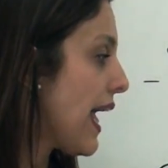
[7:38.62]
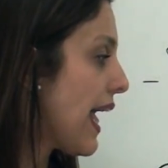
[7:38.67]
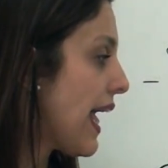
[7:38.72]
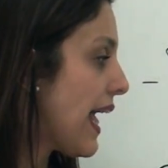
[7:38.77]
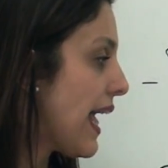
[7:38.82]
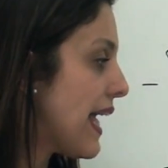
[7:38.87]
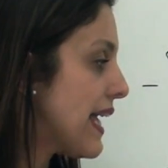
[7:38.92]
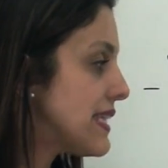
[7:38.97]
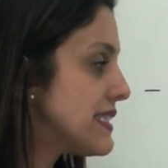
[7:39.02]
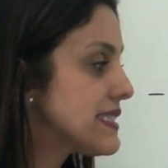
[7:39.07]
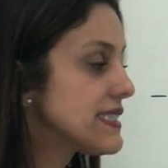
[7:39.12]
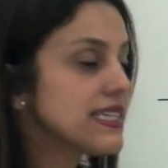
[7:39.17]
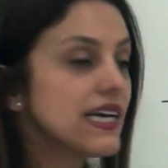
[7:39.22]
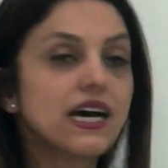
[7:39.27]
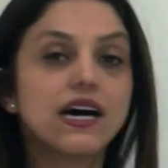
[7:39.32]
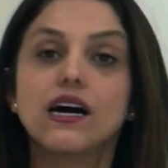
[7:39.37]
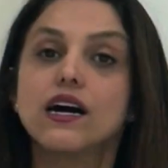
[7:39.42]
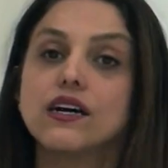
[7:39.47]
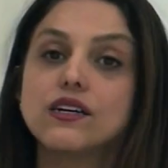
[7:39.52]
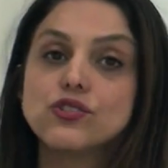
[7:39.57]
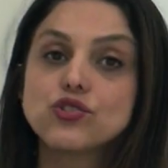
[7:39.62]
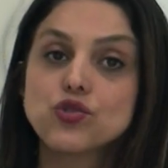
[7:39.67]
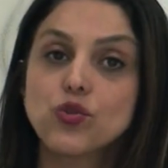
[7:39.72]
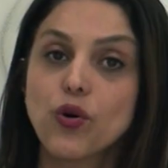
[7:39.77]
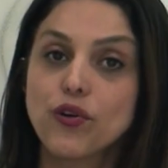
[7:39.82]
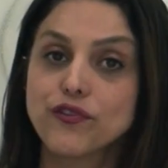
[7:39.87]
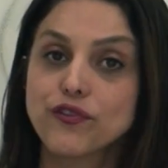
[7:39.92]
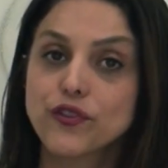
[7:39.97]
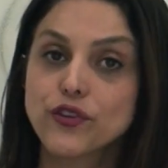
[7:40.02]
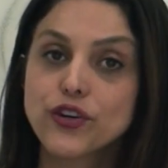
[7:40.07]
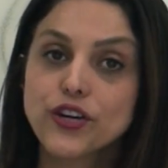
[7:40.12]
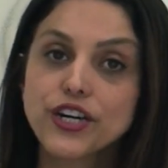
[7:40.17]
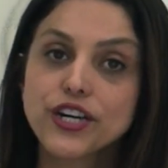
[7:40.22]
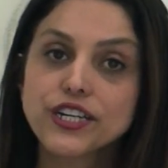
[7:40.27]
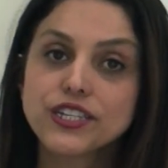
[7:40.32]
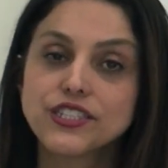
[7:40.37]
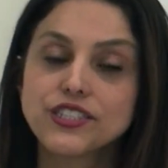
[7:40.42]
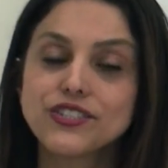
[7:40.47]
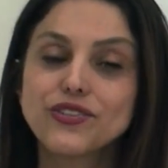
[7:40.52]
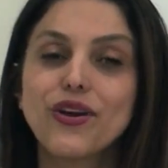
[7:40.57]
And so of
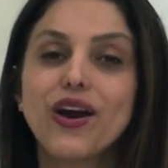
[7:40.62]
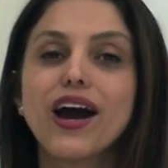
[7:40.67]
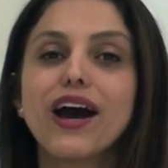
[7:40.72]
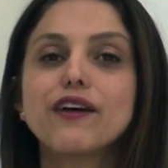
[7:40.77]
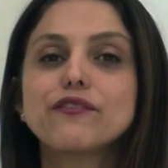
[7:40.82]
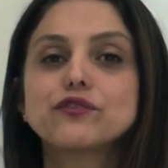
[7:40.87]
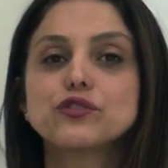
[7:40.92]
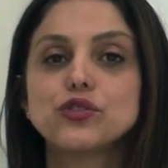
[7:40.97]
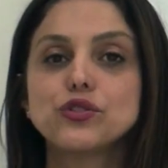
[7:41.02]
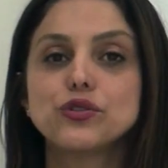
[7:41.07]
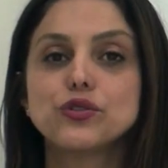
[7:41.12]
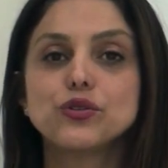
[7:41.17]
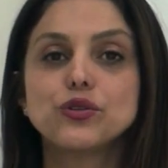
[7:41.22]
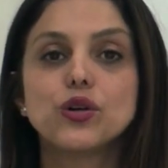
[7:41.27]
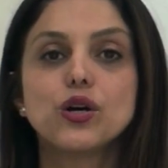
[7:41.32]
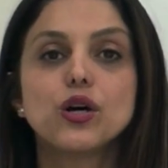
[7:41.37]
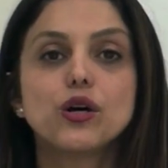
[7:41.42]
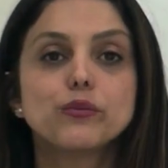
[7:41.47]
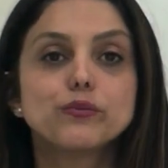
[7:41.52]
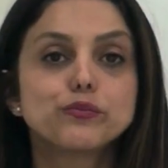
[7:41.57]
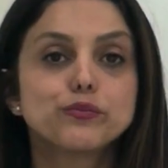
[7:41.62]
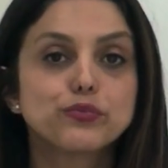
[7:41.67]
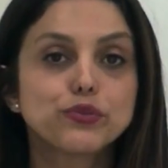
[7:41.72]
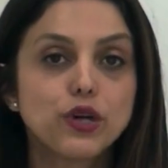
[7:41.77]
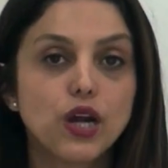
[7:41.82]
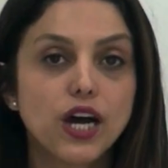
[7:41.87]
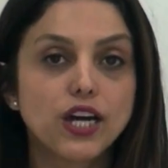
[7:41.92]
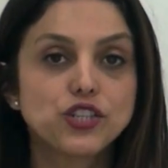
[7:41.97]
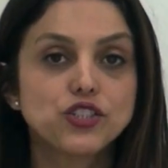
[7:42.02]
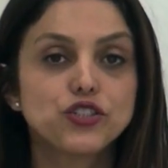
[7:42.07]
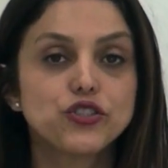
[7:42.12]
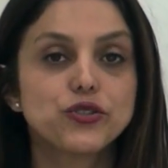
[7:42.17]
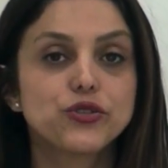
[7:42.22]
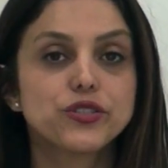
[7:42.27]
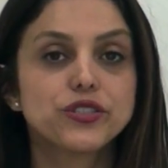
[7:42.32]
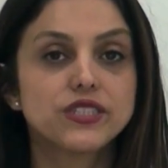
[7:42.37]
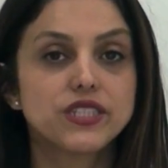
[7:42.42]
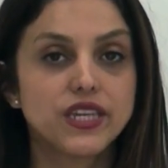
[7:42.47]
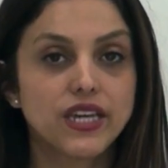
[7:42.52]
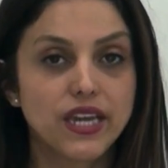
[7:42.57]
course you have to brush
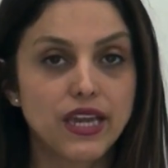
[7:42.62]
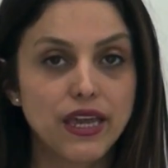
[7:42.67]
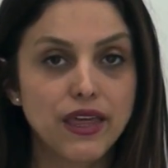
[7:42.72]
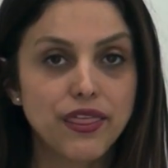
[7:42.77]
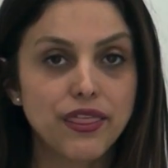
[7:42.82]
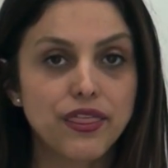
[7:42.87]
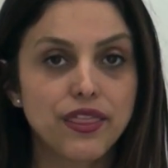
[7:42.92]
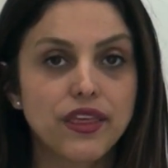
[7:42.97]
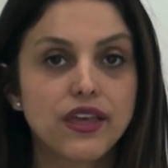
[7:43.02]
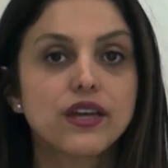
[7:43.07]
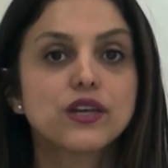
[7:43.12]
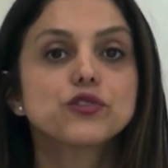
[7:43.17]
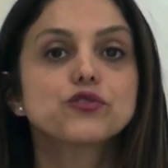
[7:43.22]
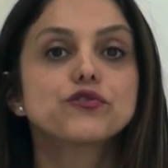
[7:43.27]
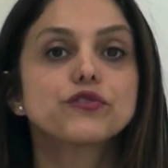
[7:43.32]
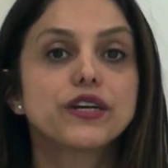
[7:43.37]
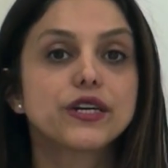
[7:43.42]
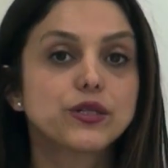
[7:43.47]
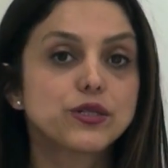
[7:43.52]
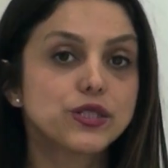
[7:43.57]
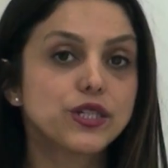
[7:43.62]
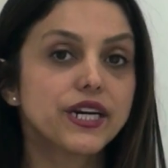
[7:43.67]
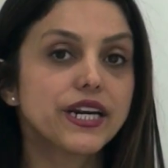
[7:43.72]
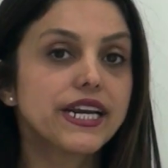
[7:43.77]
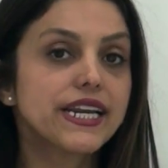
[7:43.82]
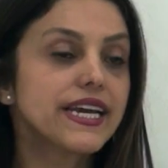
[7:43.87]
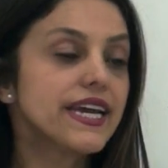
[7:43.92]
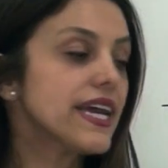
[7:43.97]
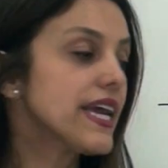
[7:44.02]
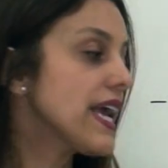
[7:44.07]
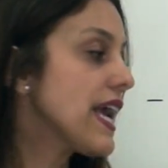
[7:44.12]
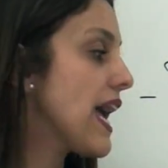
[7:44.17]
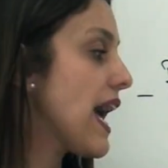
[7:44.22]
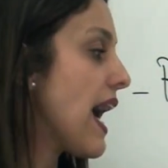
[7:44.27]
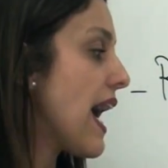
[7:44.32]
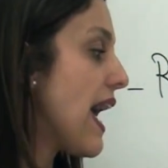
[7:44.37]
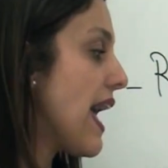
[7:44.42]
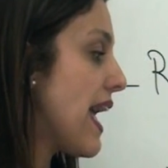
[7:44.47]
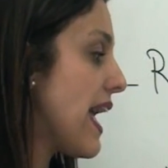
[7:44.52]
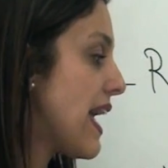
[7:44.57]
your teeth regularly
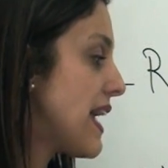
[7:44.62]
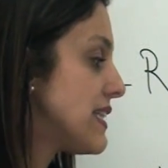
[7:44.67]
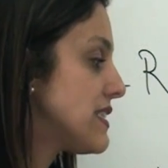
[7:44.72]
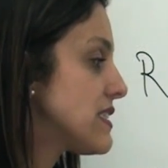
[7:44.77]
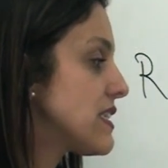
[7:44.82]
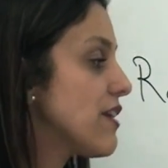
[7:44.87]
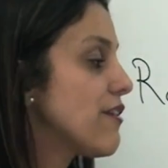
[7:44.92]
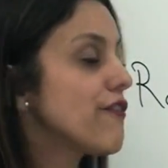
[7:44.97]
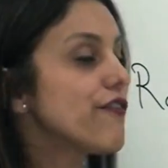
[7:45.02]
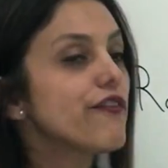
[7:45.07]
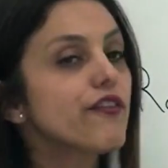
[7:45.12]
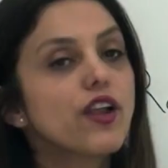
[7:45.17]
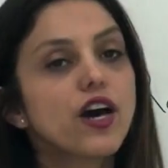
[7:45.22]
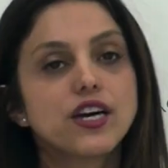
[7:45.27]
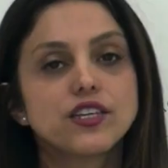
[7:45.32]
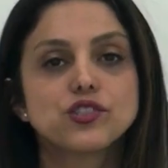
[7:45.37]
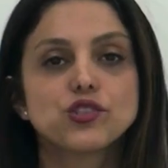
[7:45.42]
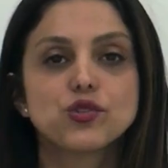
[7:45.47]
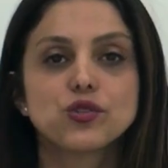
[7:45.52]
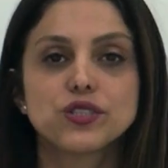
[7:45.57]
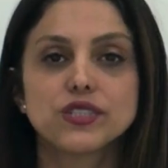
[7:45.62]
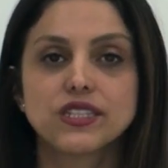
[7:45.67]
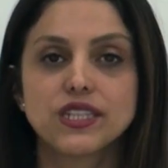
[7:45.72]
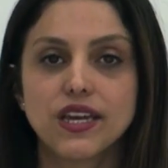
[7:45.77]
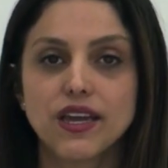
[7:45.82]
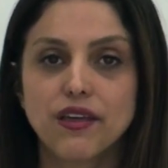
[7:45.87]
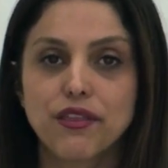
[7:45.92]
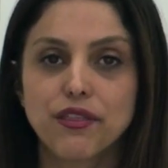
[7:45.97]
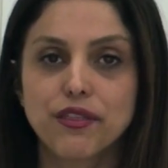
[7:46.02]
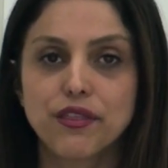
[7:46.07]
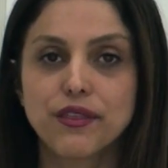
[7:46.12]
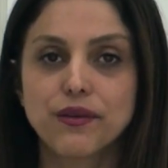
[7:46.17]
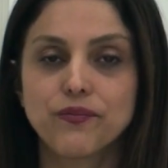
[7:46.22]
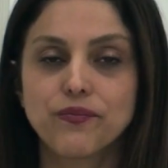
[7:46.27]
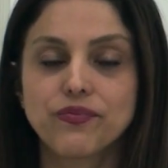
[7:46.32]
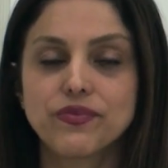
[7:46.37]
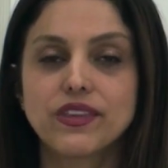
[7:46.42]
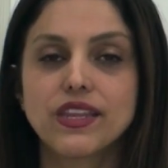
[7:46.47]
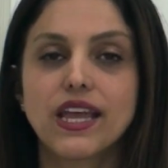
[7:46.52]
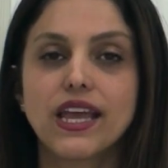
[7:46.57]
and floss your teeth.
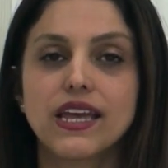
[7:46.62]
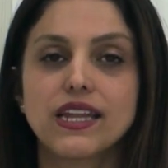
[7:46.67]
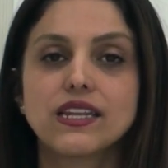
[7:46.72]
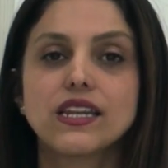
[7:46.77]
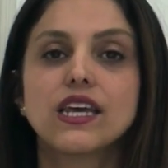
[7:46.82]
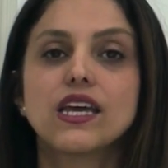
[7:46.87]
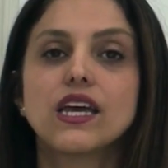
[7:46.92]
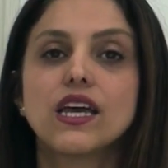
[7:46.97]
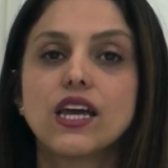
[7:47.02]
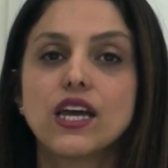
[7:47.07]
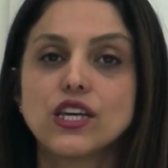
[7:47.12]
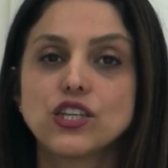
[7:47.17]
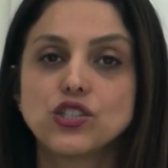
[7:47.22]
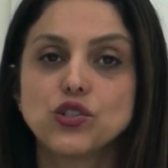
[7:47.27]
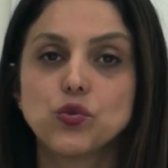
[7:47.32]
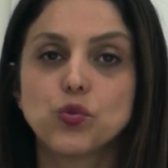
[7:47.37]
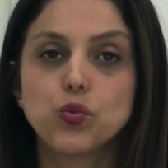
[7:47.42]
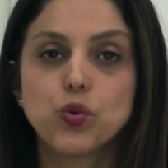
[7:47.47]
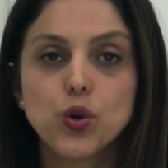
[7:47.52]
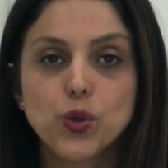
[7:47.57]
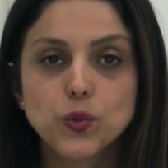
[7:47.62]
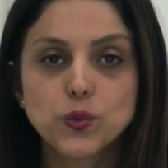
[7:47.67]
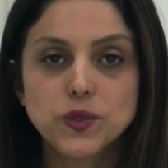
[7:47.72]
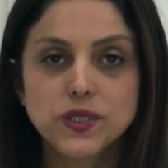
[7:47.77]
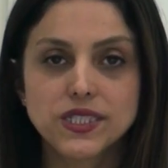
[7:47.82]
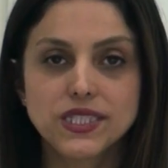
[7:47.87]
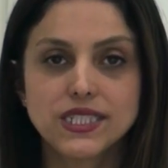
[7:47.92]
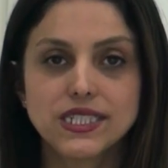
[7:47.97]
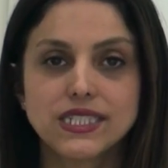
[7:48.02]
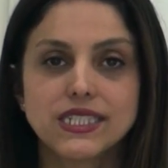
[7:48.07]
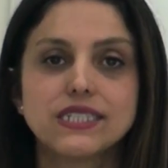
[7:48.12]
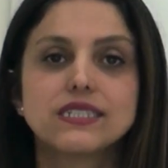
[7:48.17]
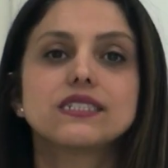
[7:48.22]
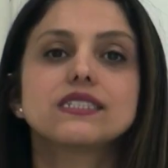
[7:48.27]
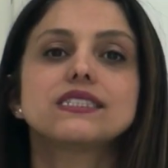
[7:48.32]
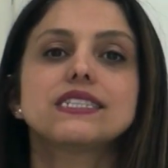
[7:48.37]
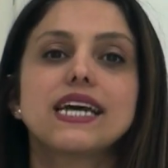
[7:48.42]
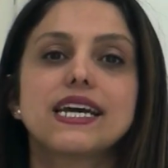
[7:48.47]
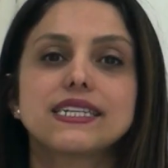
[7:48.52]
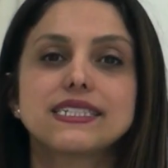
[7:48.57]
Then you won't need
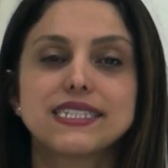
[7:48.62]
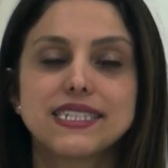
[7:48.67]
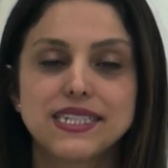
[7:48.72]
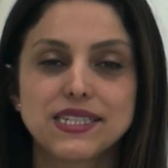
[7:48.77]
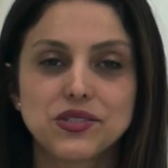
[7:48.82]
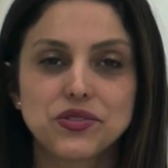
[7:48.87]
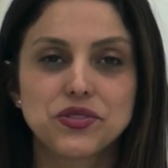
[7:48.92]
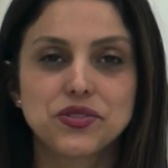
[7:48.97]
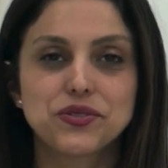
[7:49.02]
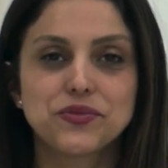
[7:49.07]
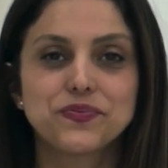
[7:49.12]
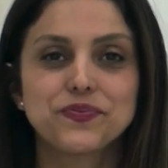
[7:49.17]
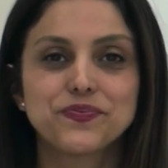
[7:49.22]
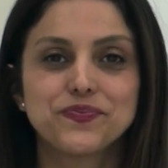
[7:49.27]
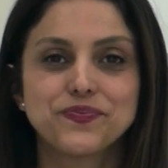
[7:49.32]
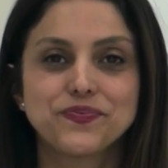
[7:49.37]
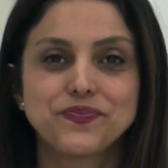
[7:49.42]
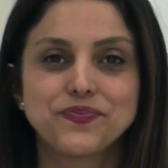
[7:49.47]
a dentist.